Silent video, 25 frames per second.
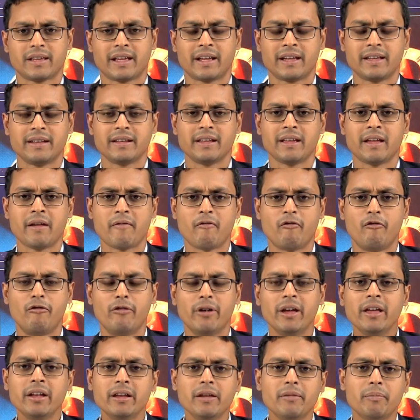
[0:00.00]
again a
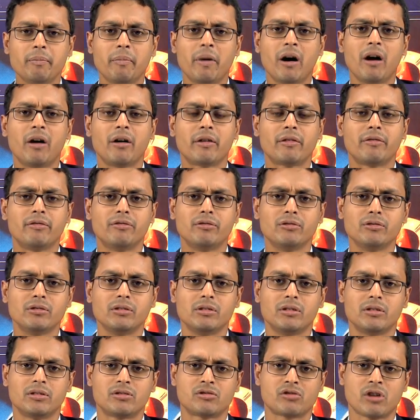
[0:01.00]
very
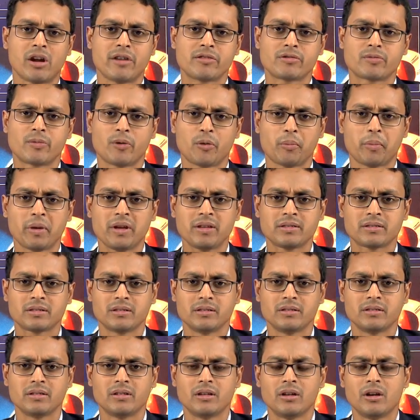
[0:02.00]
powerful
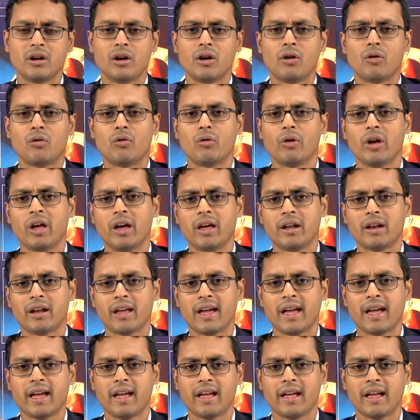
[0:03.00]
transformation where
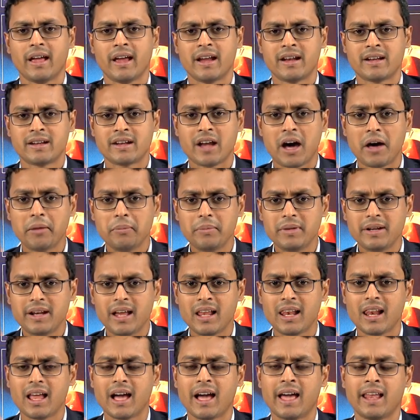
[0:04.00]
a
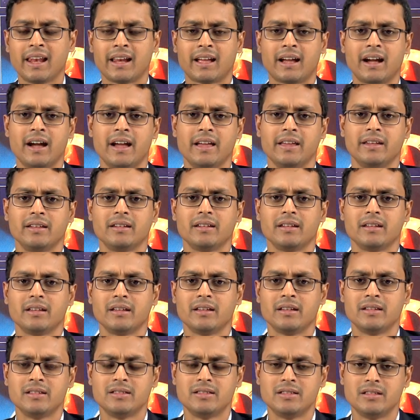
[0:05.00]
terminal alkyne
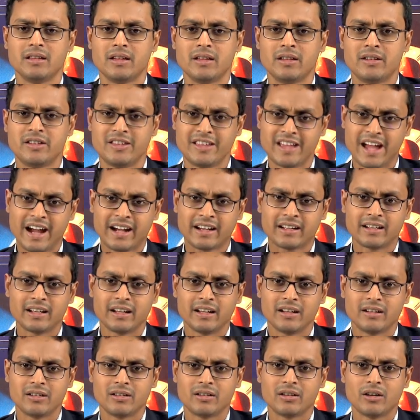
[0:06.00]
is
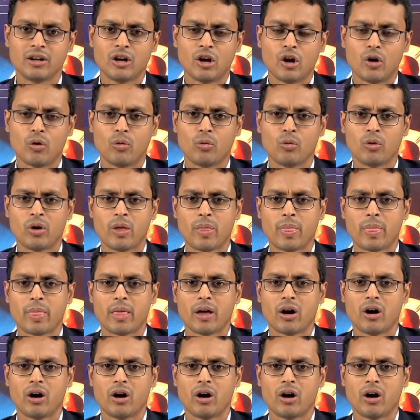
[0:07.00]
reacted with